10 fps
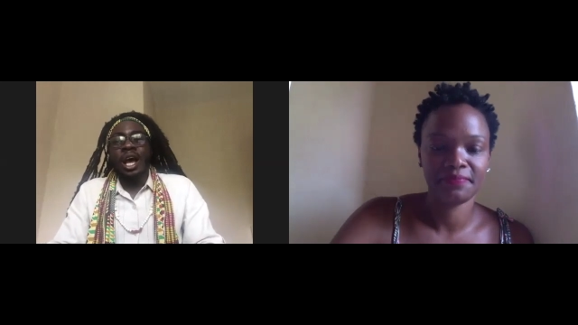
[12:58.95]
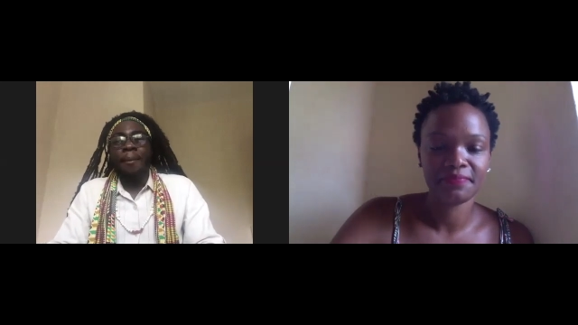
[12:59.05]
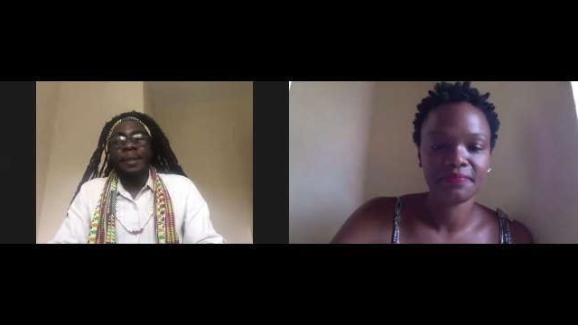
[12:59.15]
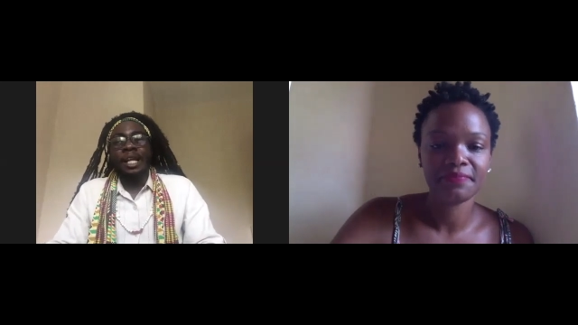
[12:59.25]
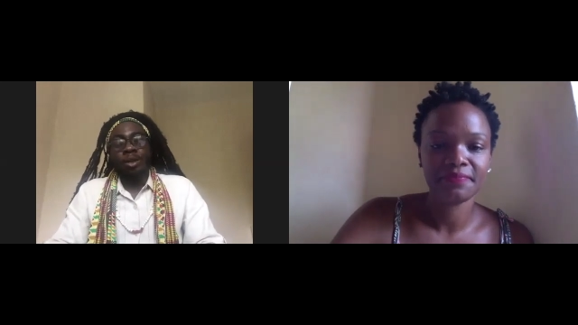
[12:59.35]

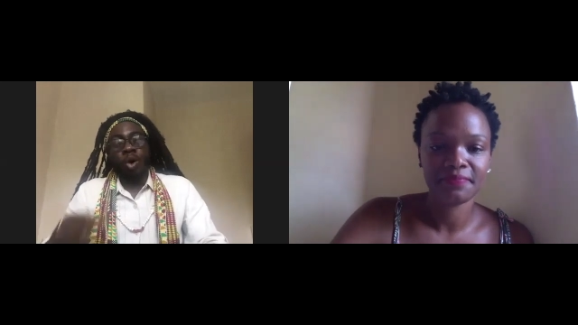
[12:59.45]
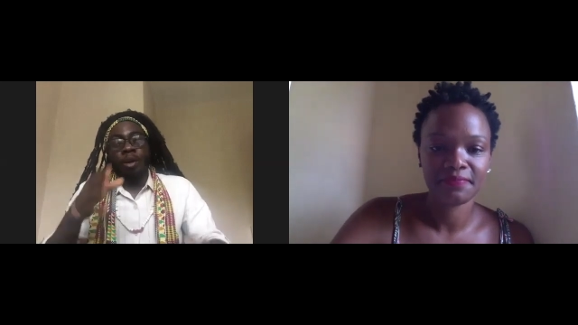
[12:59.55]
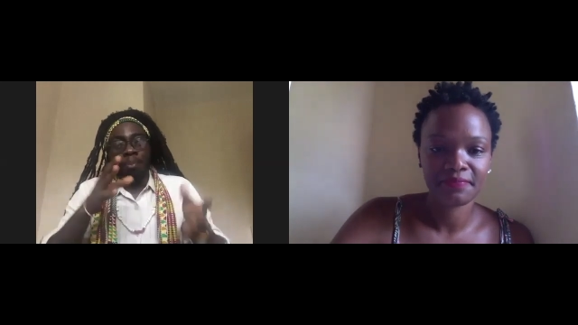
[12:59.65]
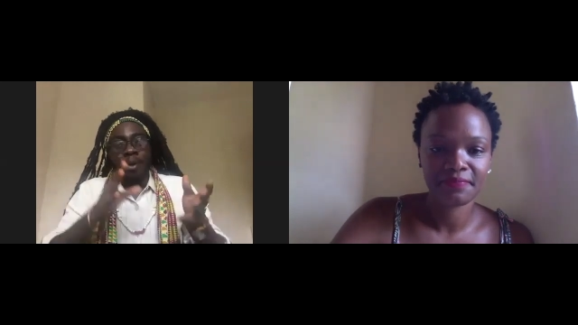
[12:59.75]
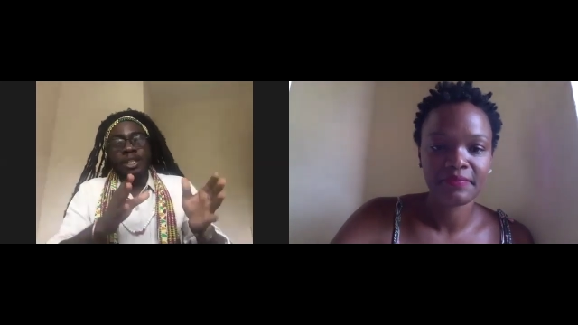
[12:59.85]
Speaker 1: I mean, at
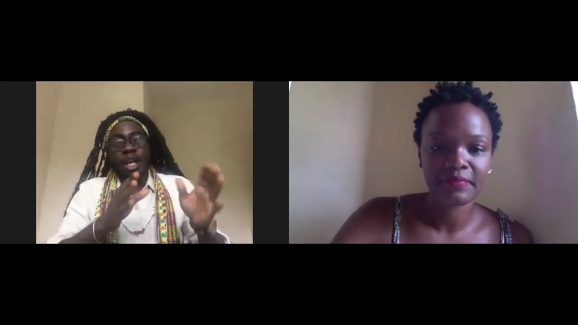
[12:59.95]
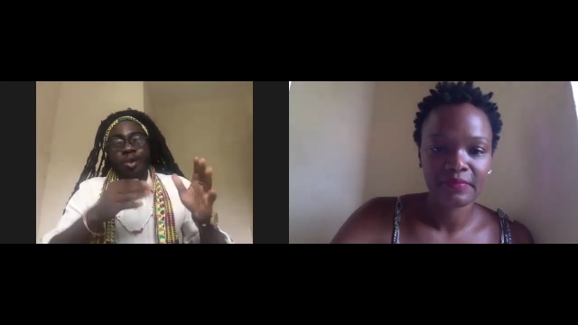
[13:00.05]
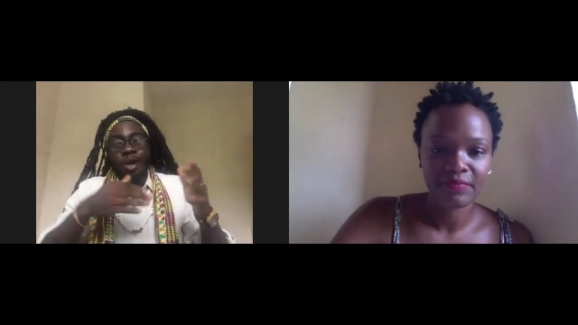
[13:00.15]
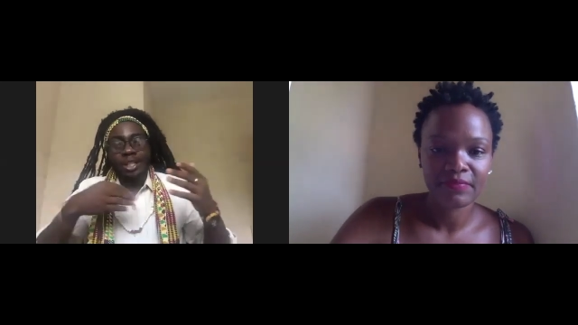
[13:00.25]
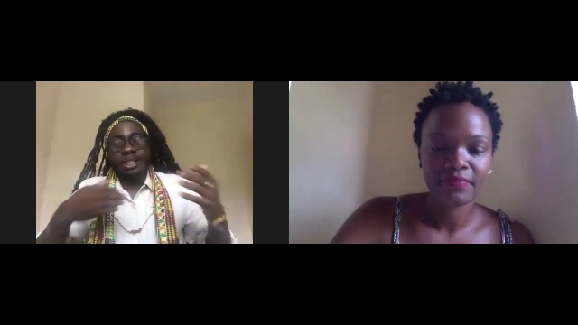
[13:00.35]
one point I
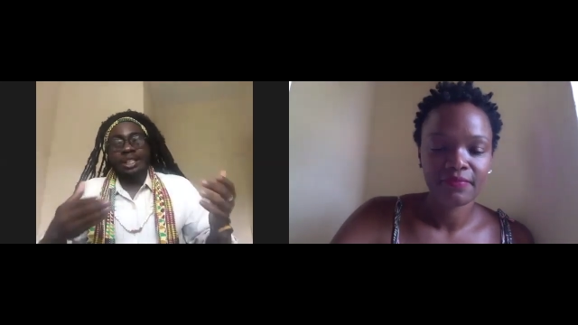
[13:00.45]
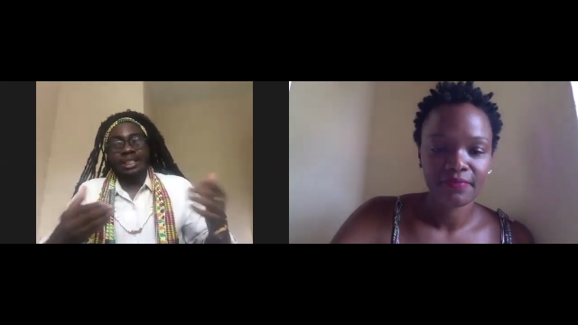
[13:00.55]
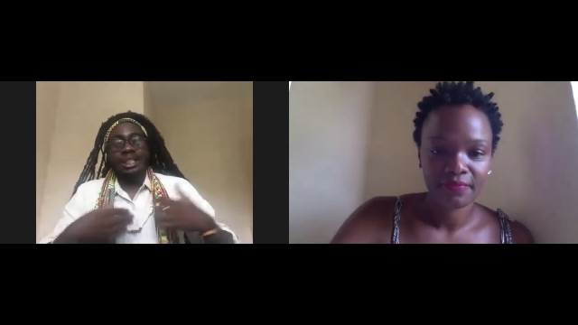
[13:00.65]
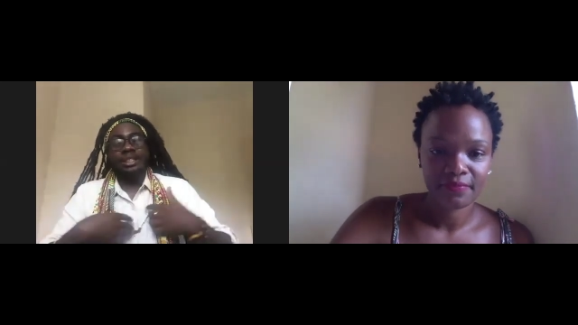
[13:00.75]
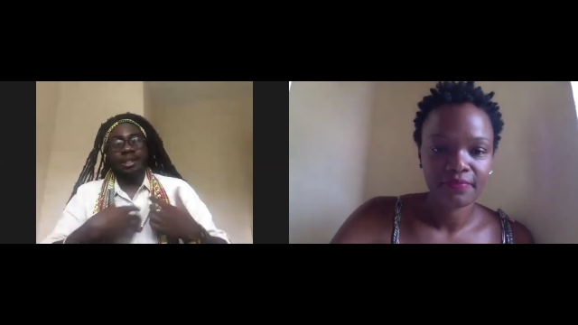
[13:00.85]
look at it as
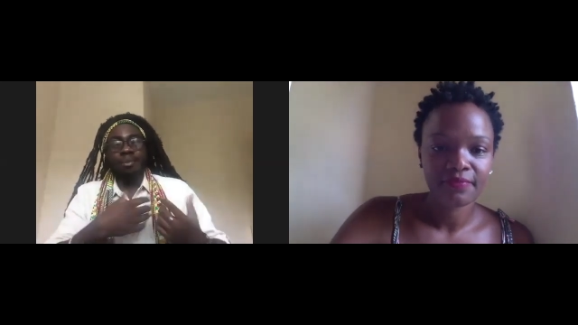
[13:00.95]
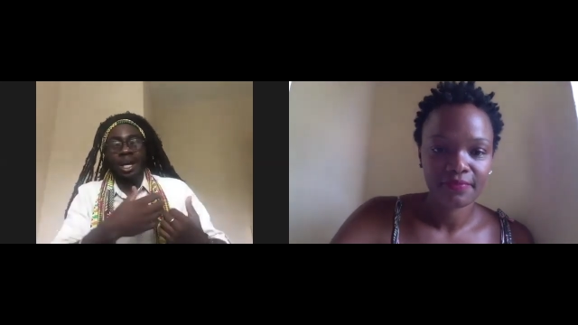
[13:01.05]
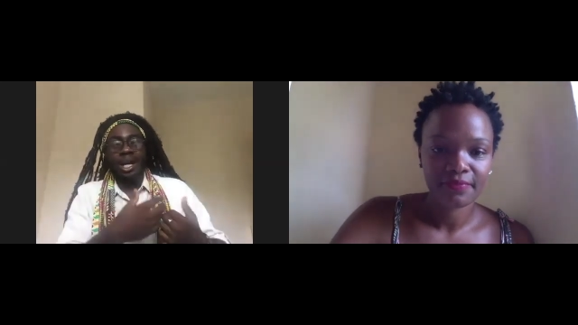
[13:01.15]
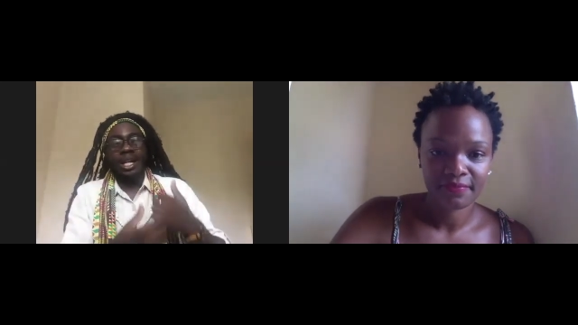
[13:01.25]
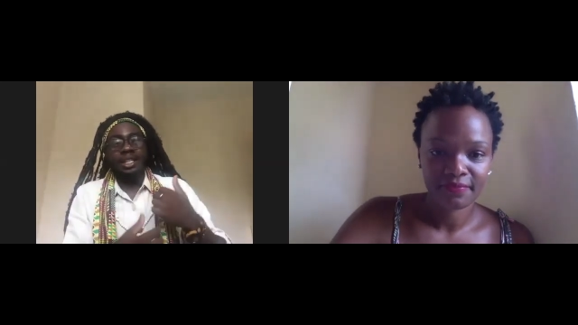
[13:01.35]
a setback
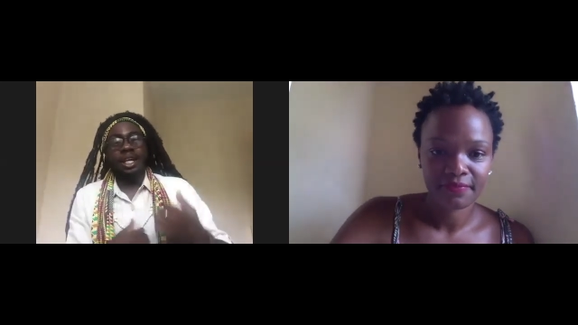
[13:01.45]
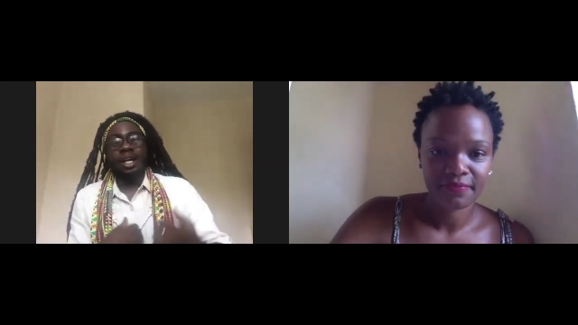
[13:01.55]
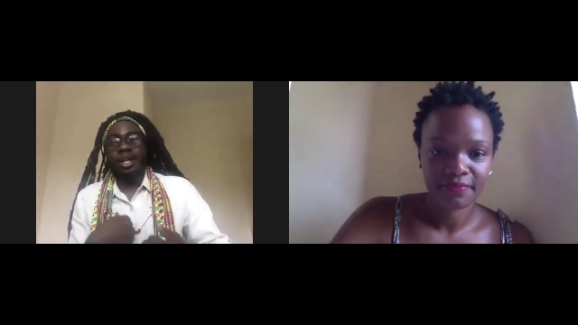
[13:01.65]
and as a